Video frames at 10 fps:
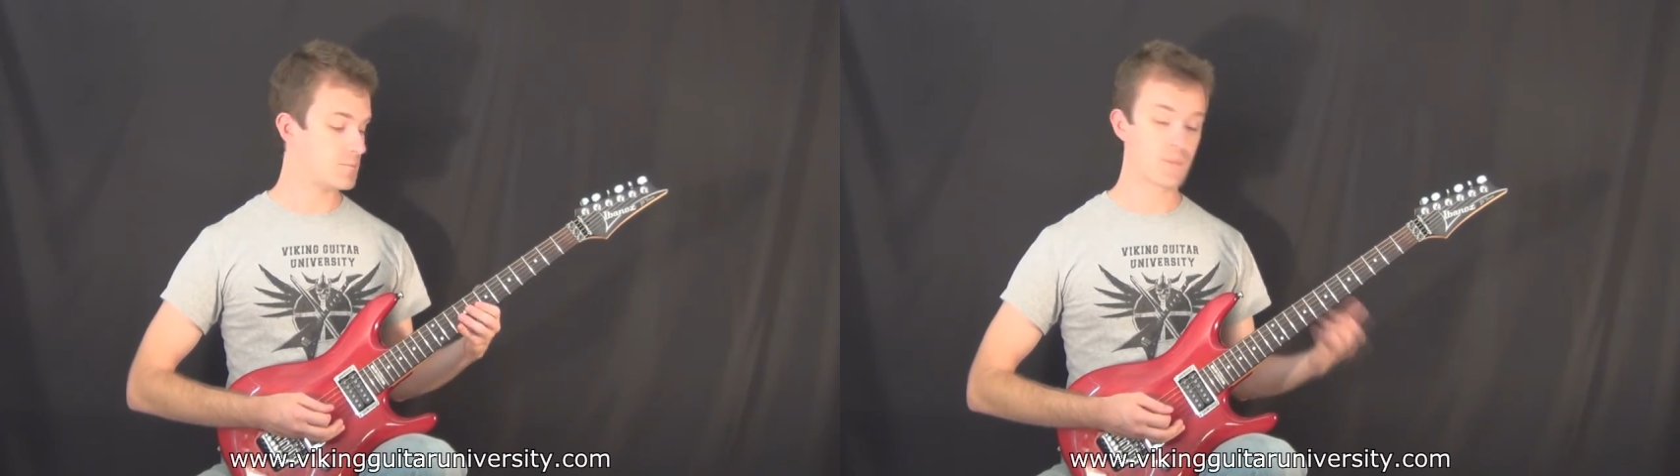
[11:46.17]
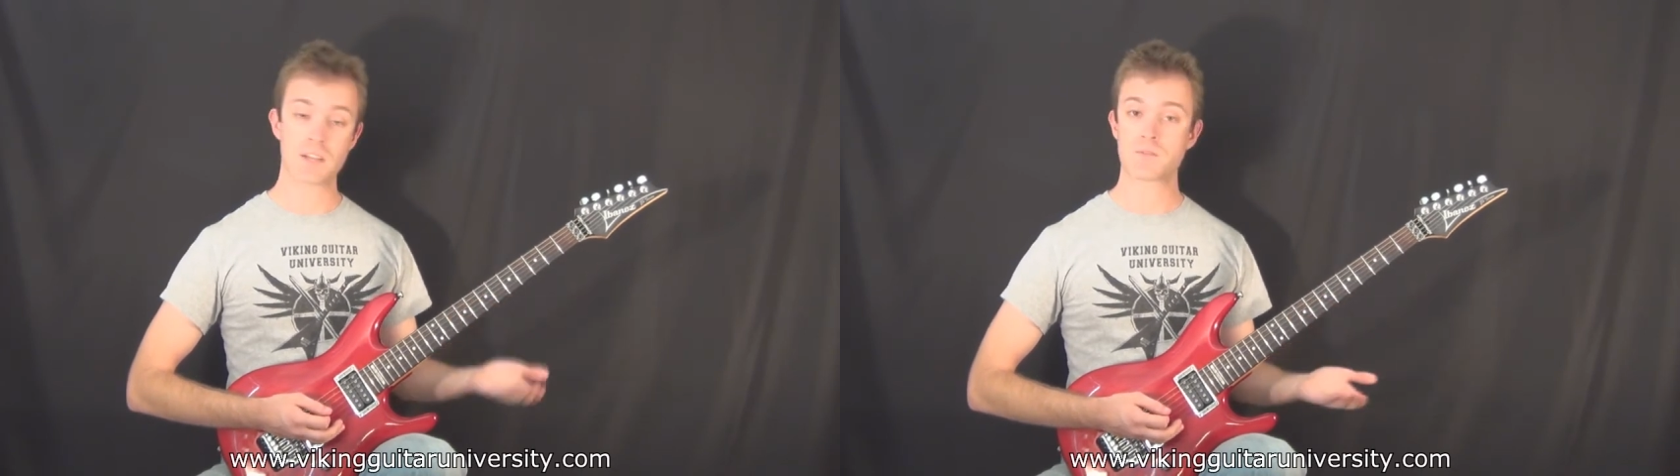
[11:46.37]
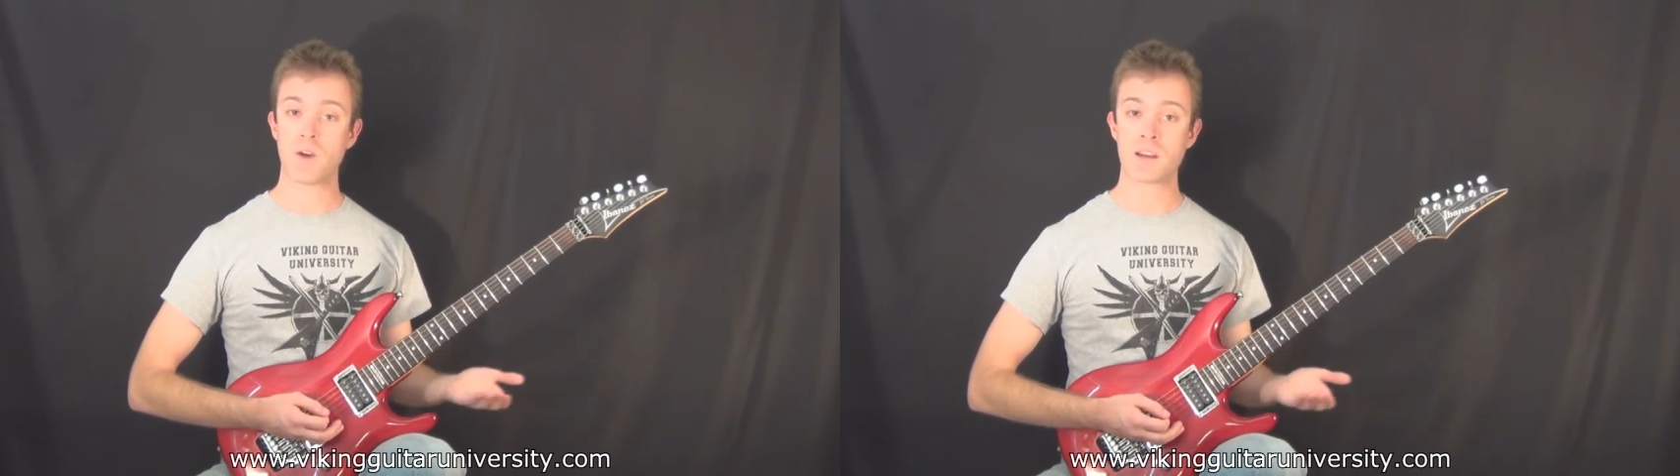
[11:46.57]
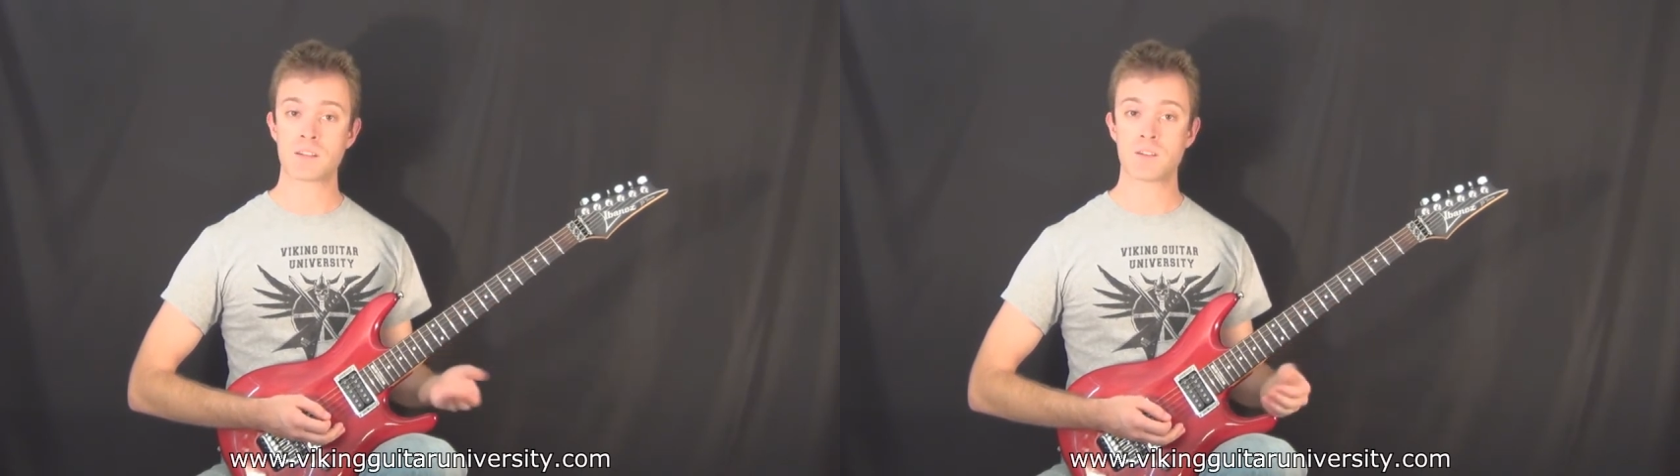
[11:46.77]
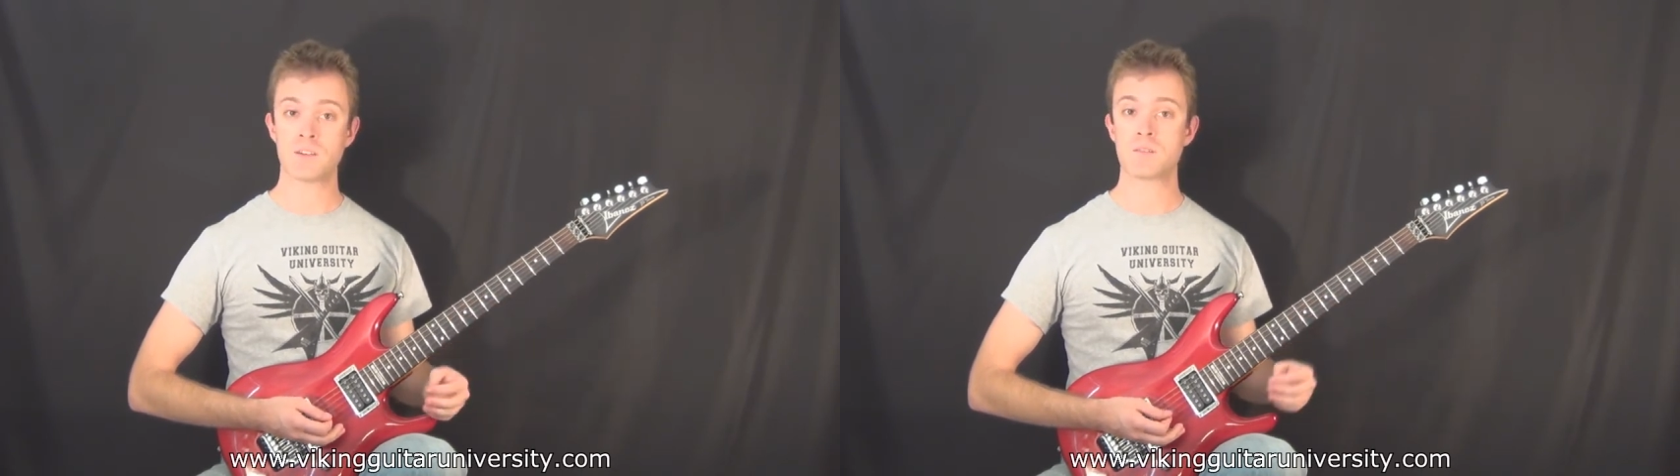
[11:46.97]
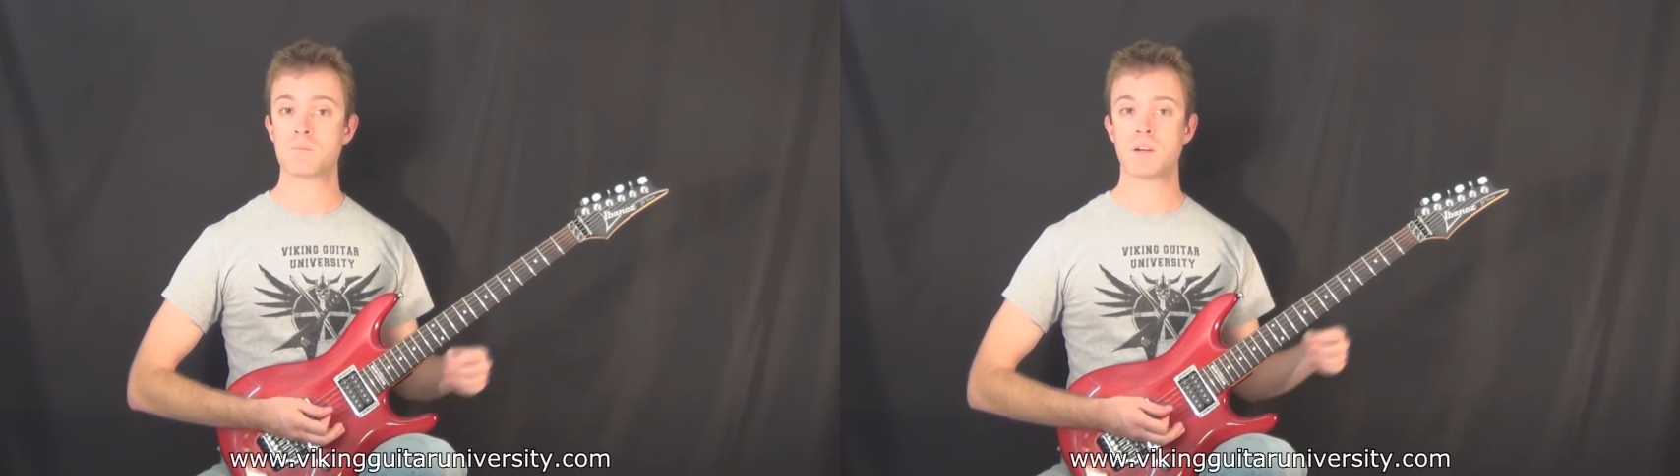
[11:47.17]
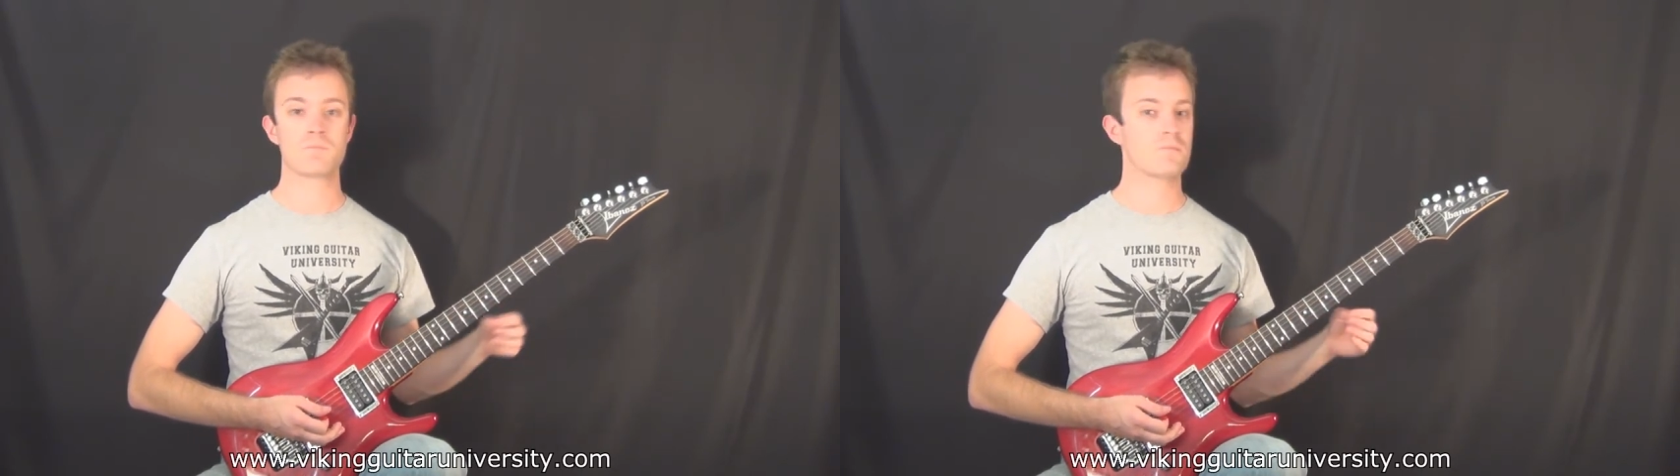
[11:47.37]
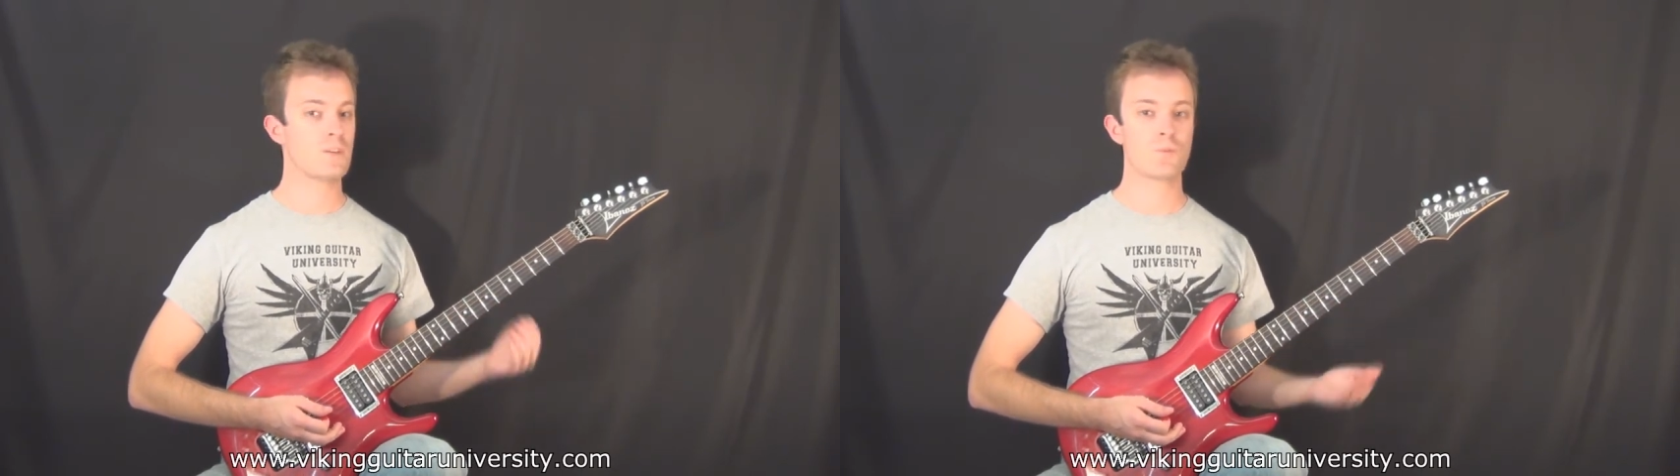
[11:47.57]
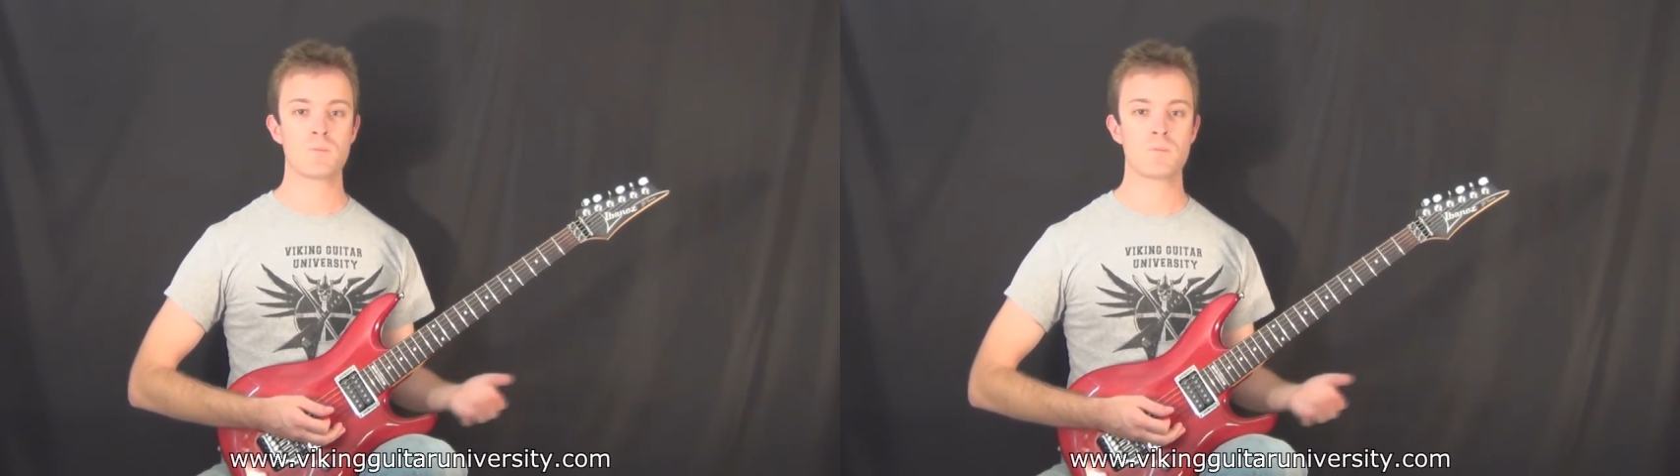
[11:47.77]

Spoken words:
That's fine and good, but it